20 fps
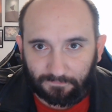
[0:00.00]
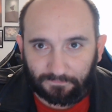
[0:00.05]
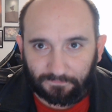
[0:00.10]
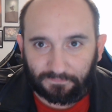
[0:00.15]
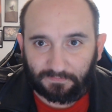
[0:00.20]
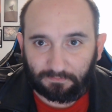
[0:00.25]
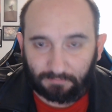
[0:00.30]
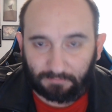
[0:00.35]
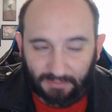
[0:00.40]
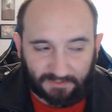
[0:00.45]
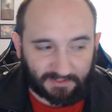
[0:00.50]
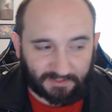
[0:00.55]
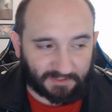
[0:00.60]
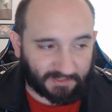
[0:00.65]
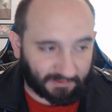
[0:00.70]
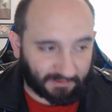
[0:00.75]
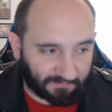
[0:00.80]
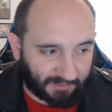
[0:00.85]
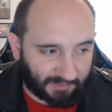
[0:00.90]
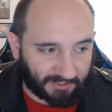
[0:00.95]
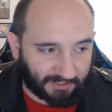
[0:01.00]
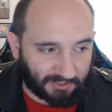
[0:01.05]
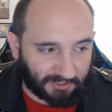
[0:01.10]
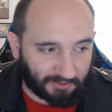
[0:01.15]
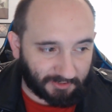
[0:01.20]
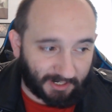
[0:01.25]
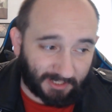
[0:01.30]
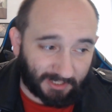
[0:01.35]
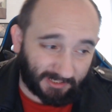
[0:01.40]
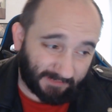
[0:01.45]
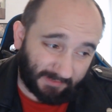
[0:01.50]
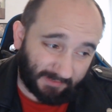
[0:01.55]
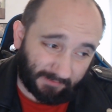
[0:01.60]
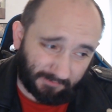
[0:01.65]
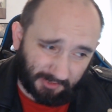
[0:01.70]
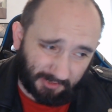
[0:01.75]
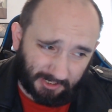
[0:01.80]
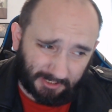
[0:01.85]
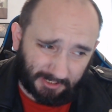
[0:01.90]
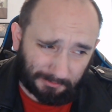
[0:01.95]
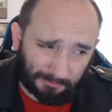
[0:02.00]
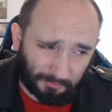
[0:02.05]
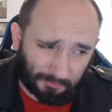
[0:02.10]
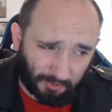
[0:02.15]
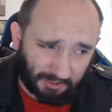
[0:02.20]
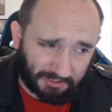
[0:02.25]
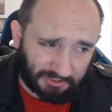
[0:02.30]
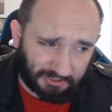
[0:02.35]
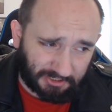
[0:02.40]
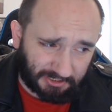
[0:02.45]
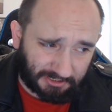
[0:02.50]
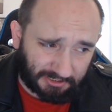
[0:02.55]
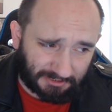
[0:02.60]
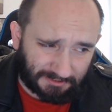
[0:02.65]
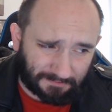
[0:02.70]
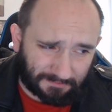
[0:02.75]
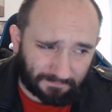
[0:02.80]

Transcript: makes this thing value. Hell, even if you're getting 1 a turn,